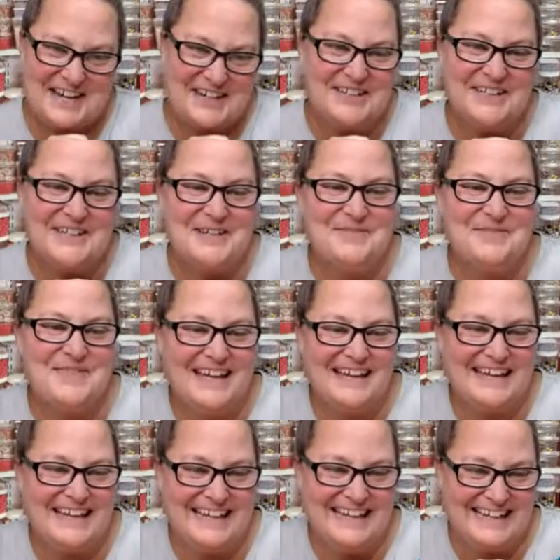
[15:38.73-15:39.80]
good.
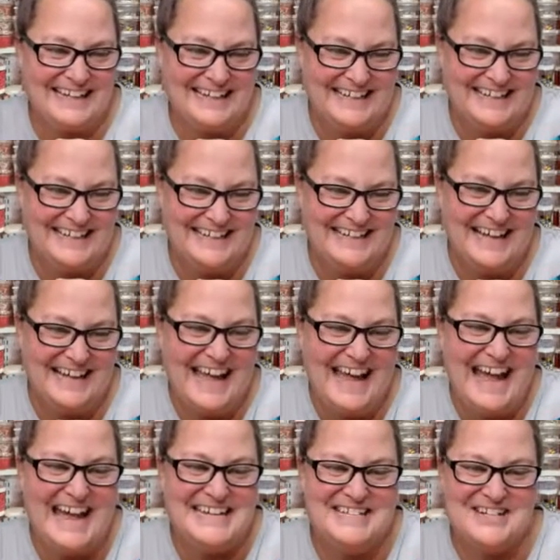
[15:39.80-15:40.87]

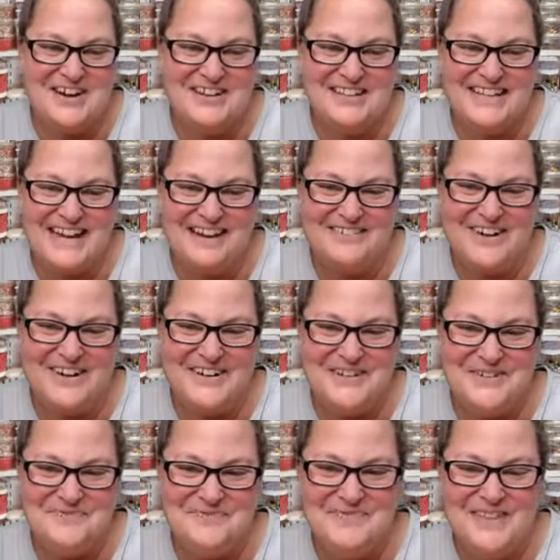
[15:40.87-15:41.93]
Hey, Charlotte, how are
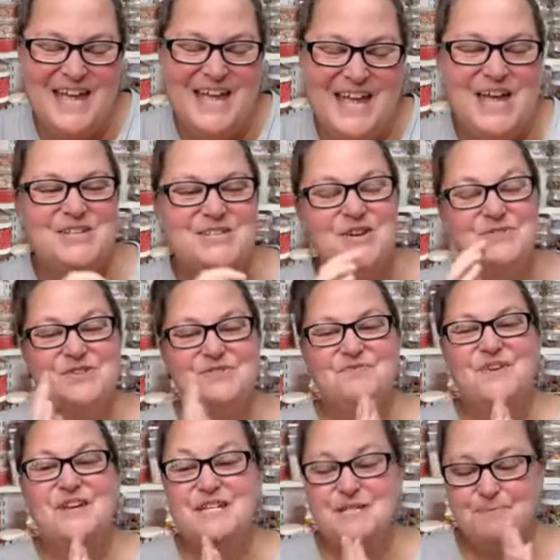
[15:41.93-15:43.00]
you? So to
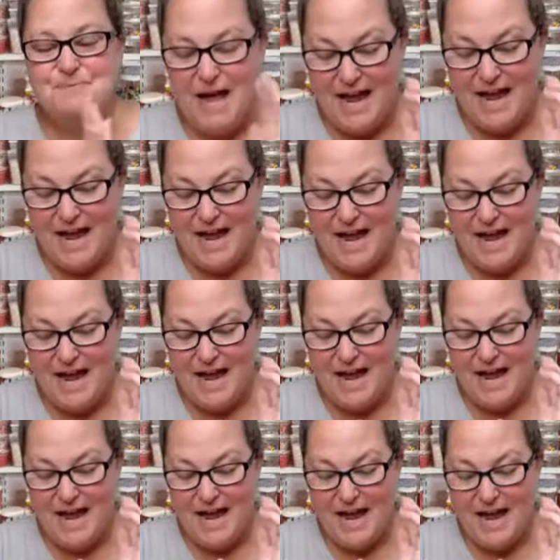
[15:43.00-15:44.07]
finish my
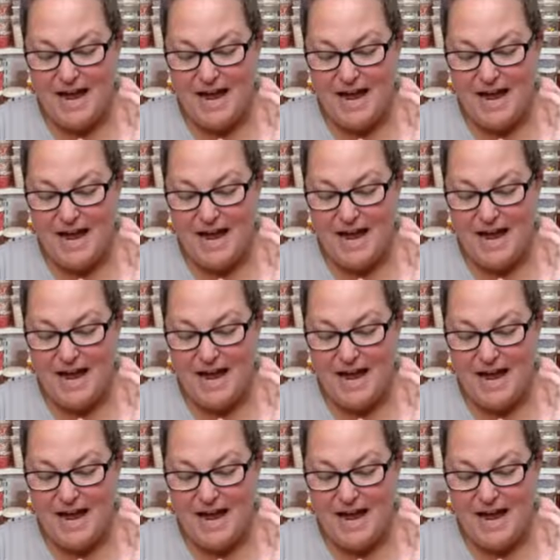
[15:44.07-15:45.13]
thoughts on that,
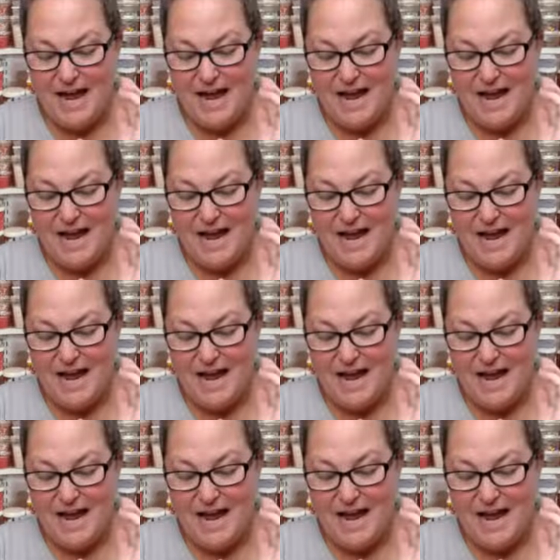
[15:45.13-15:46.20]
what I ordered
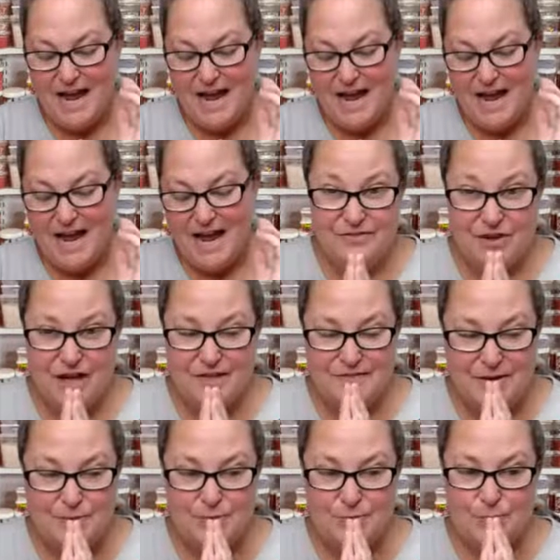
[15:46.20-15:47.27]
them in for that I thought
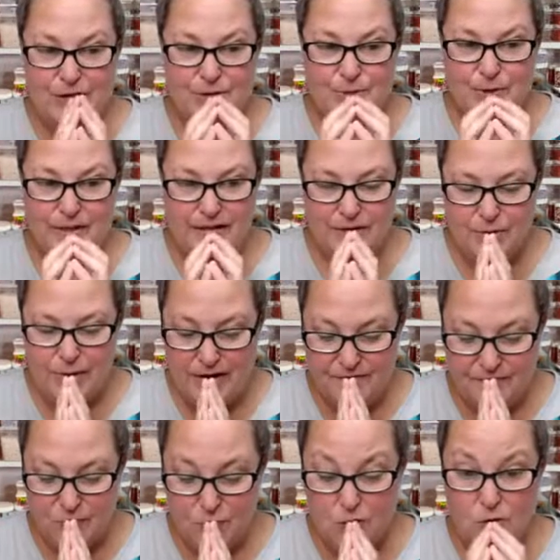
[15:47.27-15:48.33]
they would work really great
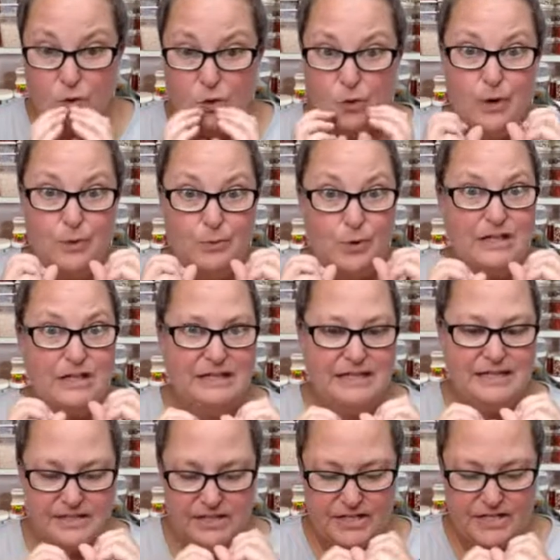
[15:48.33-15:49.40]
for, or we were at
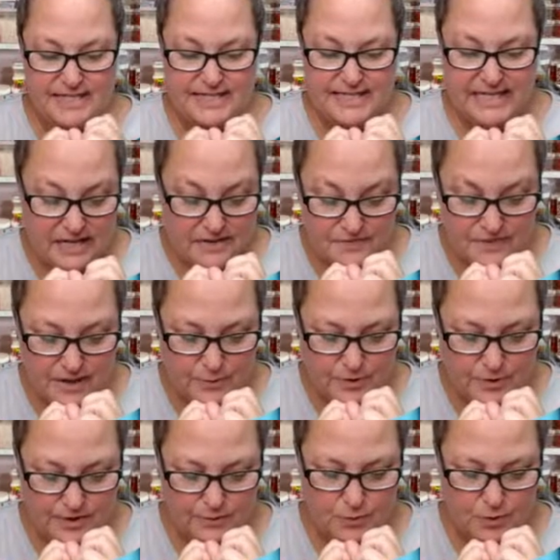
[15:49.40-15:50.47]
least going to see if they were
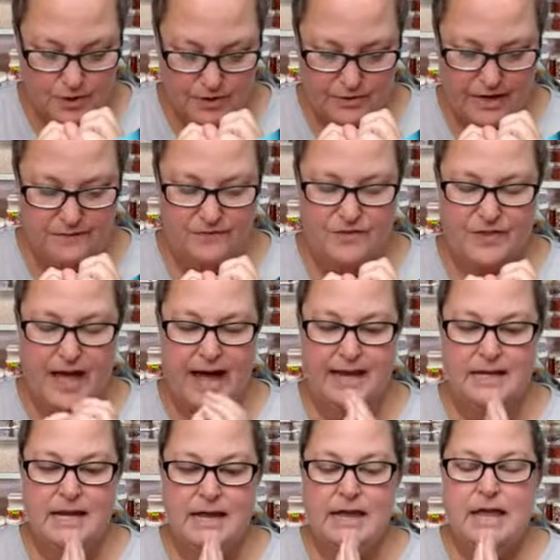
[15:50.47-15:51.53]
going to work great for that.
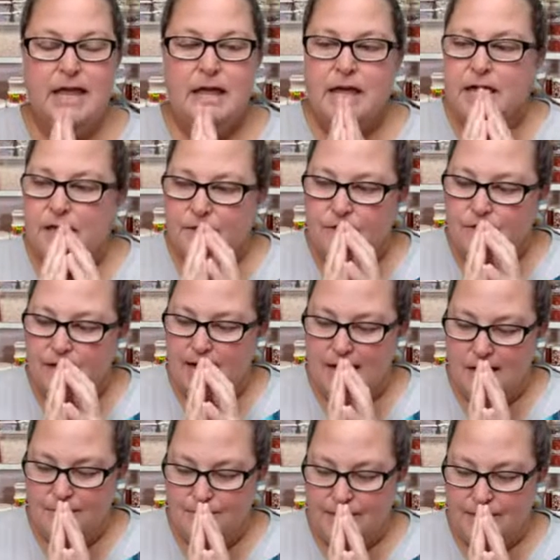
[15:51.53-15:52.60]

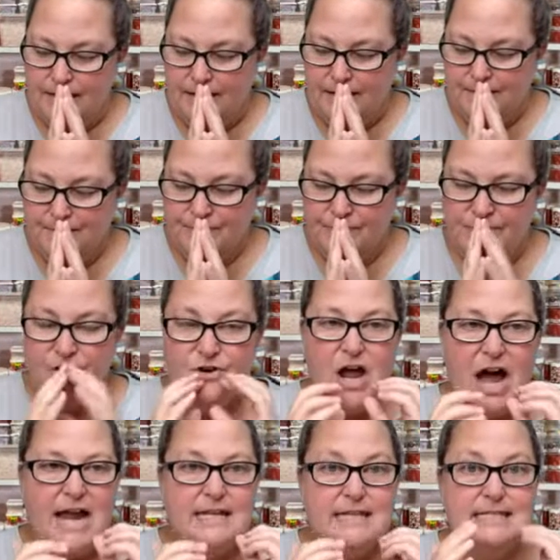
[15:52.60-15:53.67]
They're
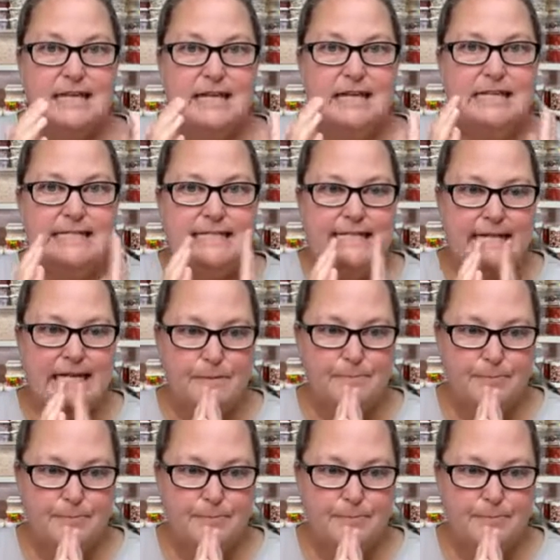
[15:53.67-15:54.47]
not as deep.